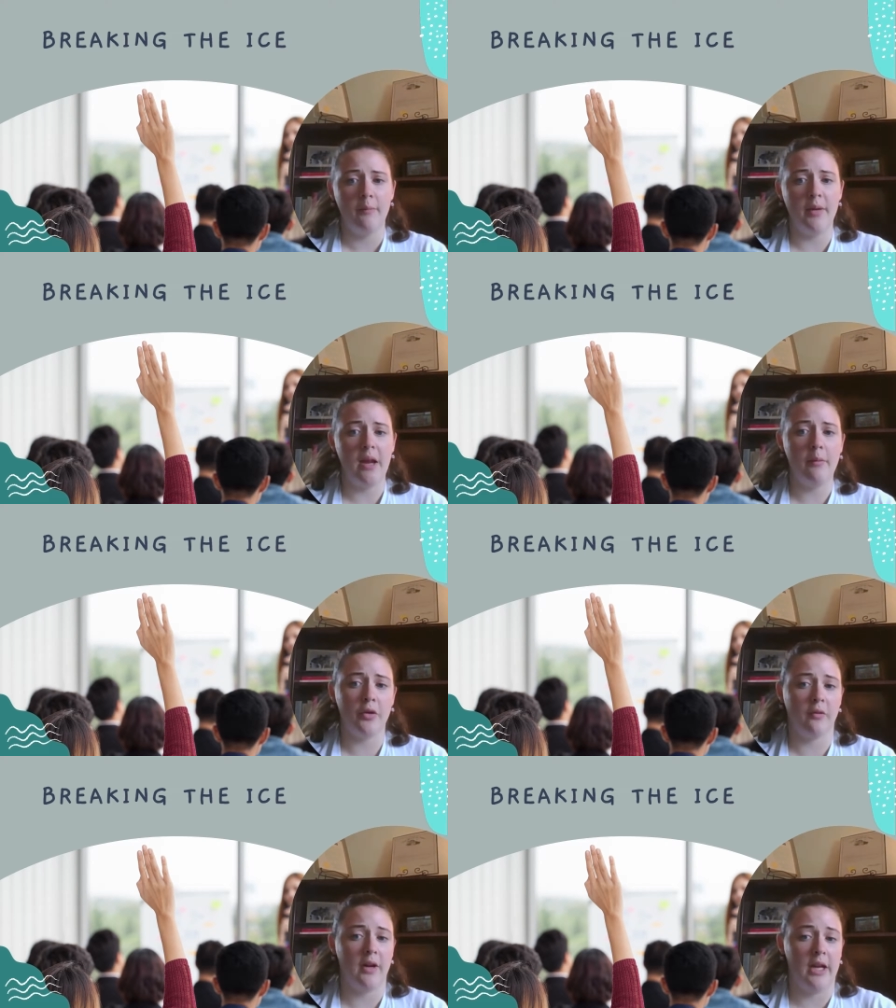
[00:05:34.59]
Being
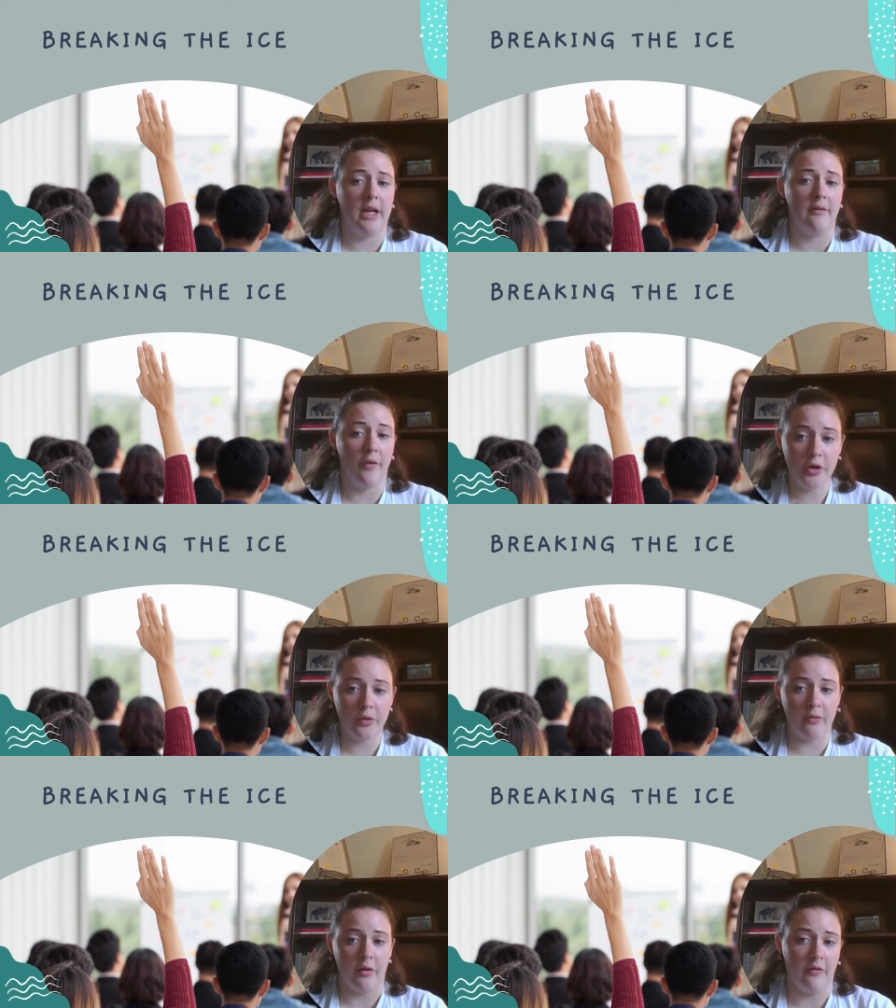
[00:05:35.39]
able to create a
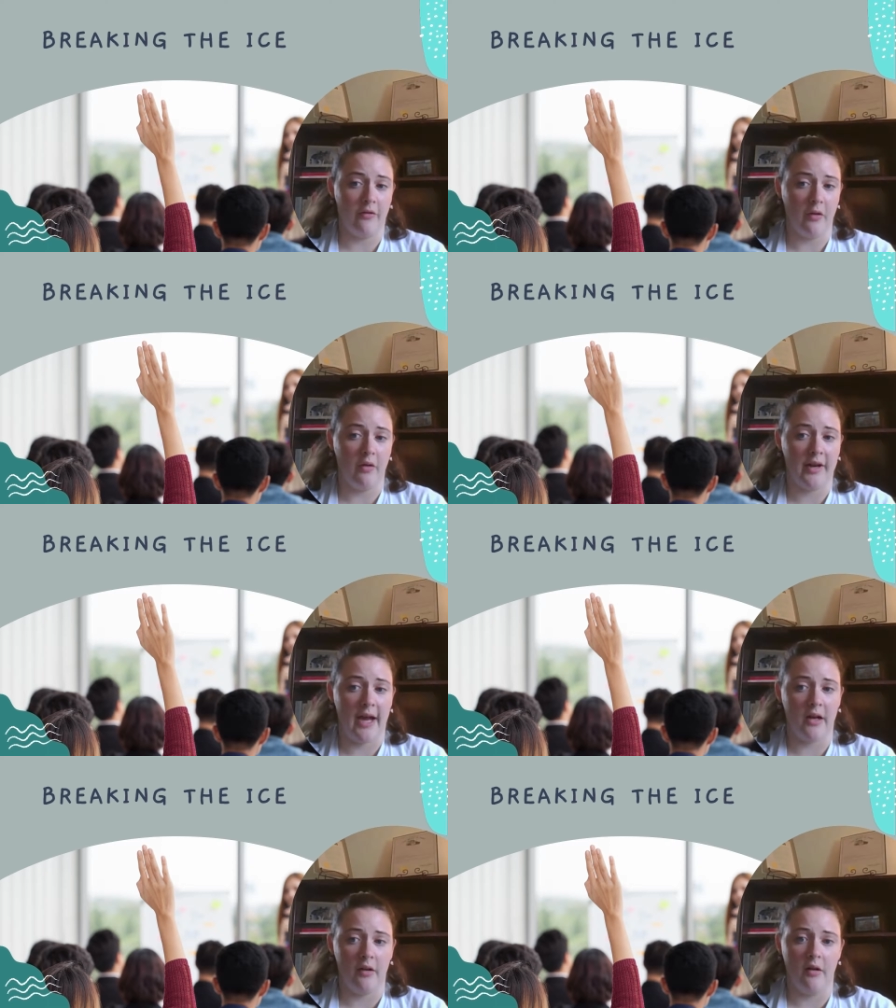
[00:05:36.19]
virtual run through of a
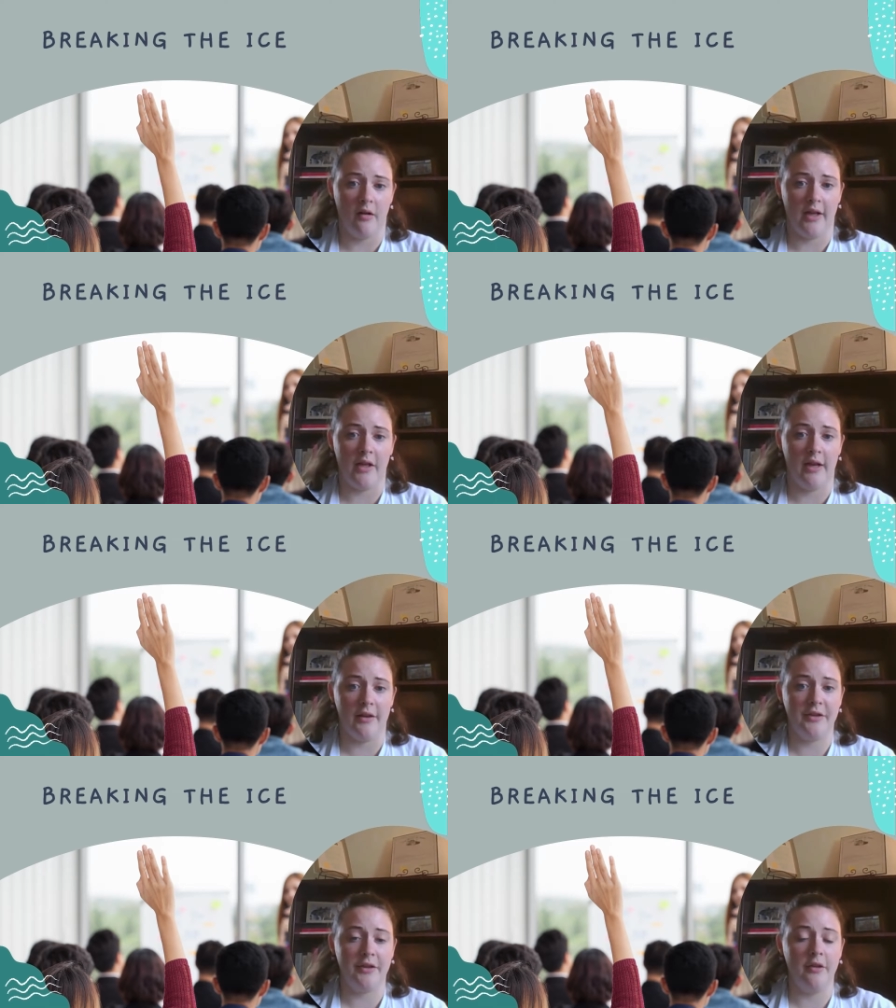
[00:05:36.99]
catalog that
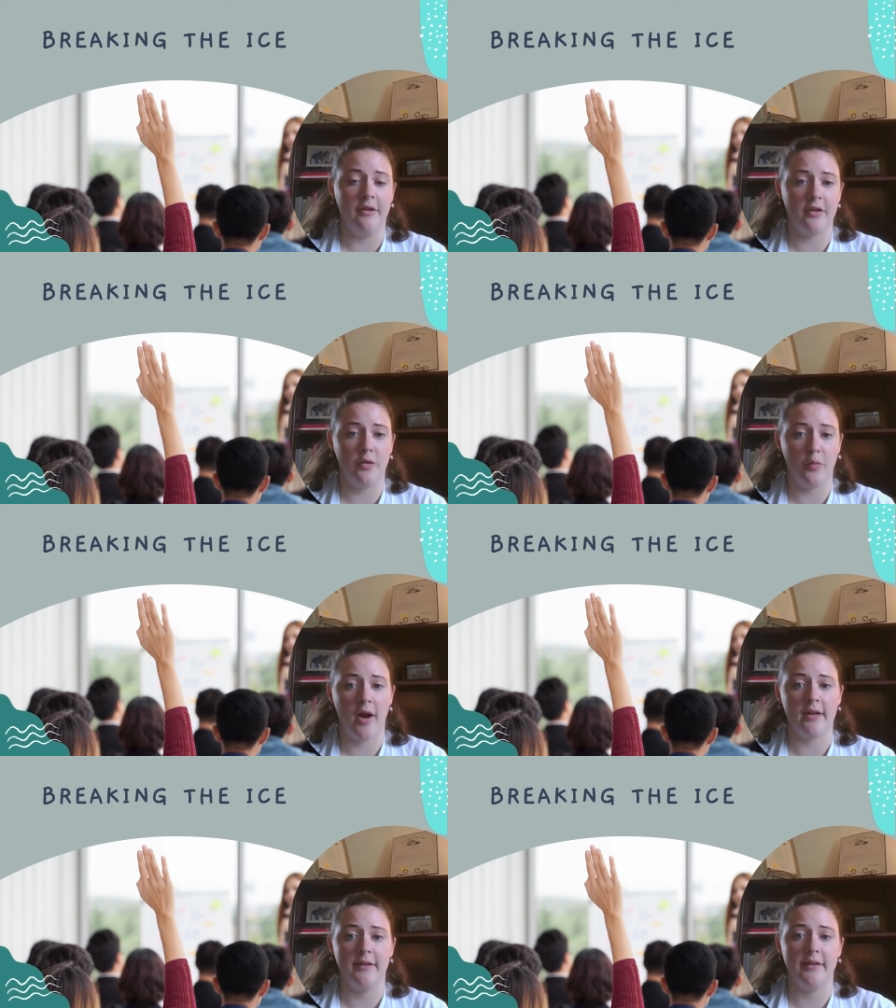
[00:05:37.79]
allows students to
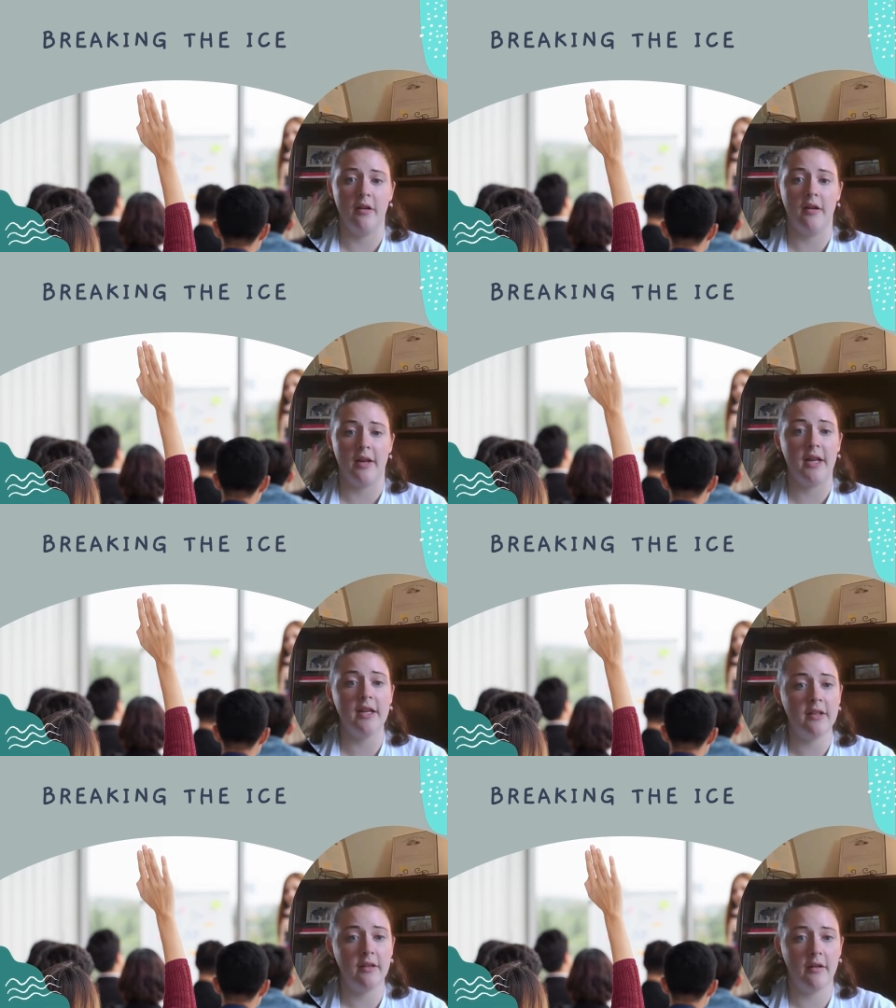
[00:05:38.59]
practice logging
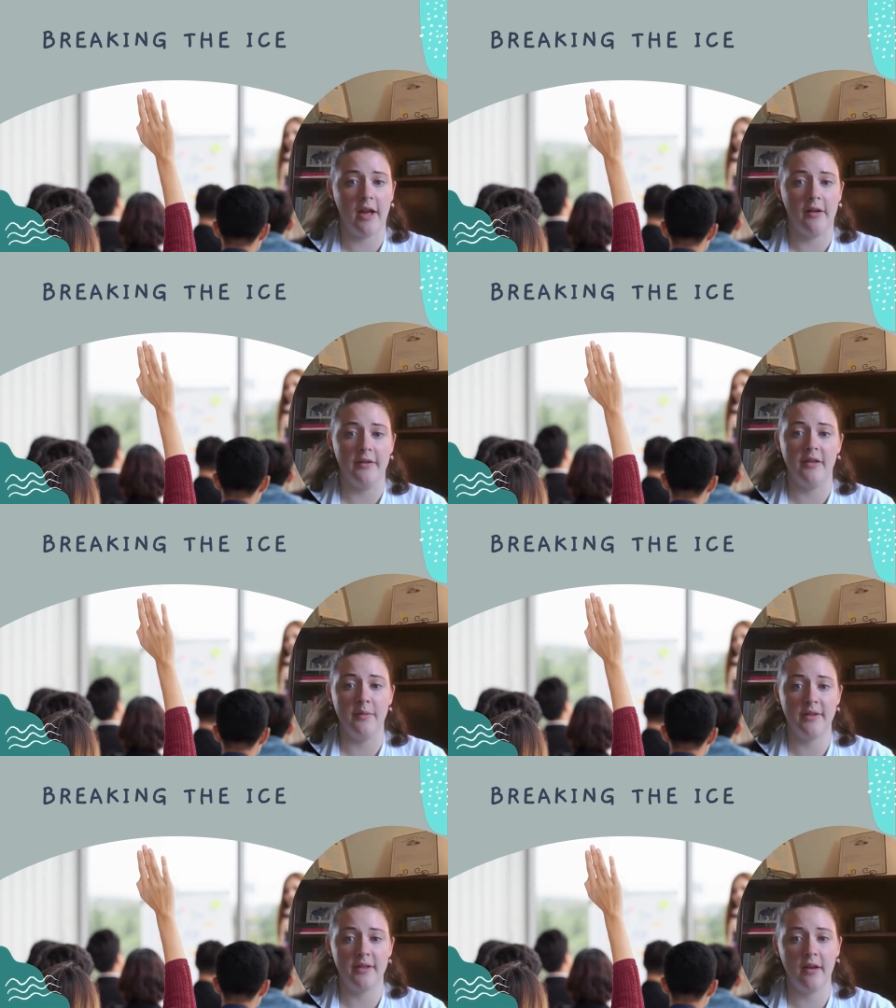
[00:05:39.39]
into their accounts
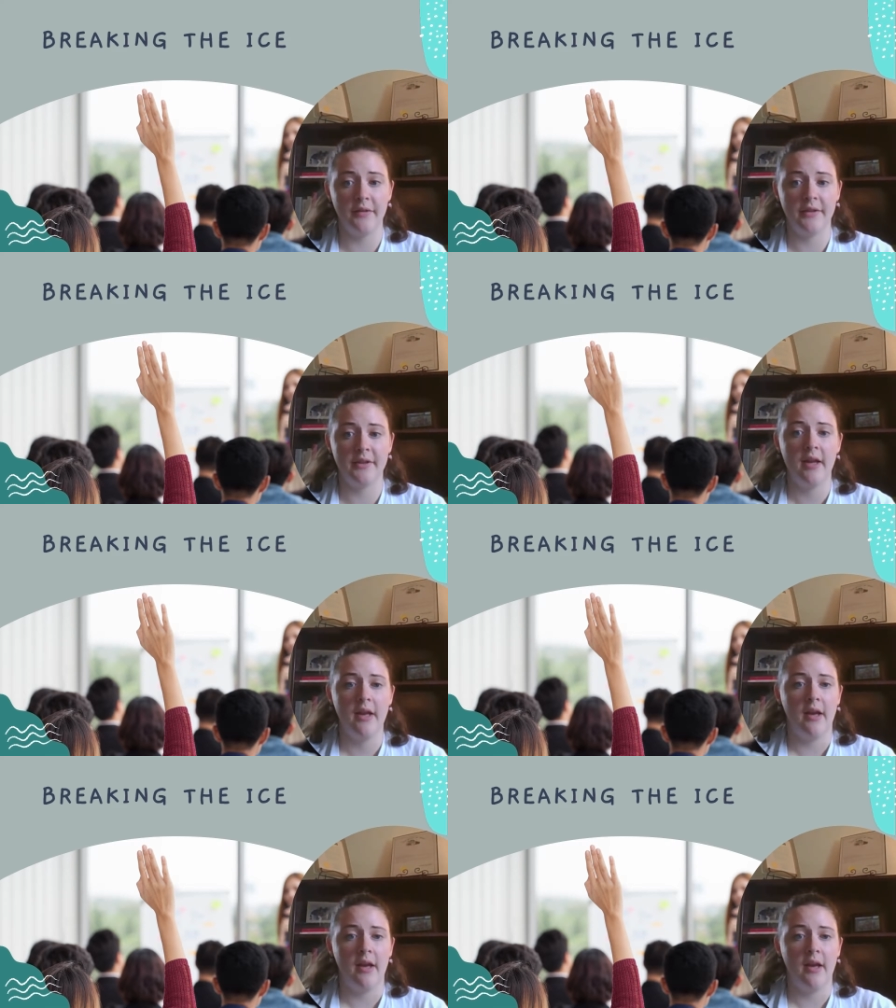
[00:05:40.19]
themselves,